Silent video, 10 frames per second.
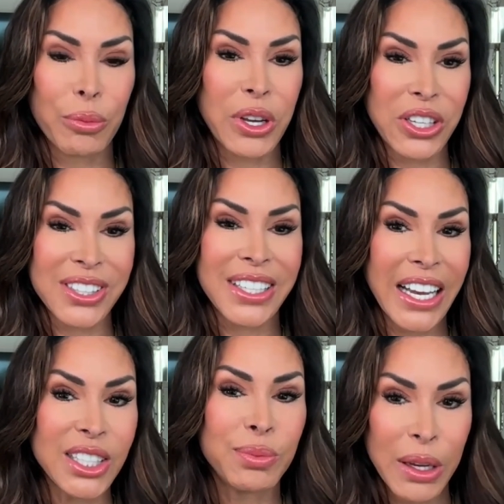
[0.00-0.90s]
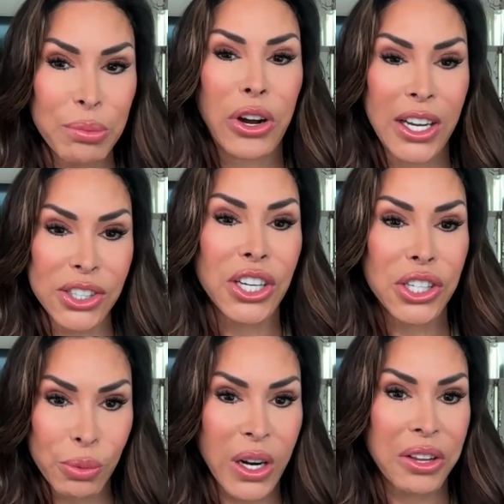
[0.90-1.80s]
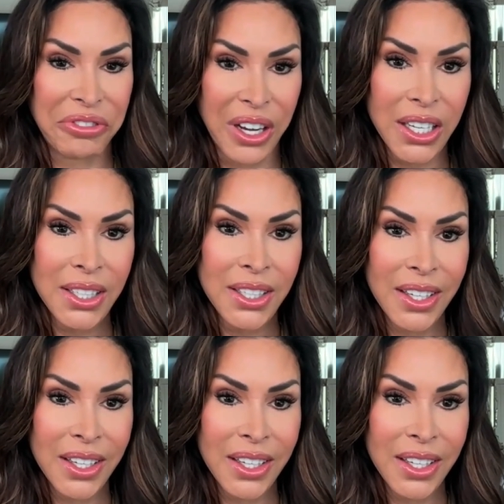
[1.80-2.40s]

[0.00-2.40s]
because the next big project you want to fund,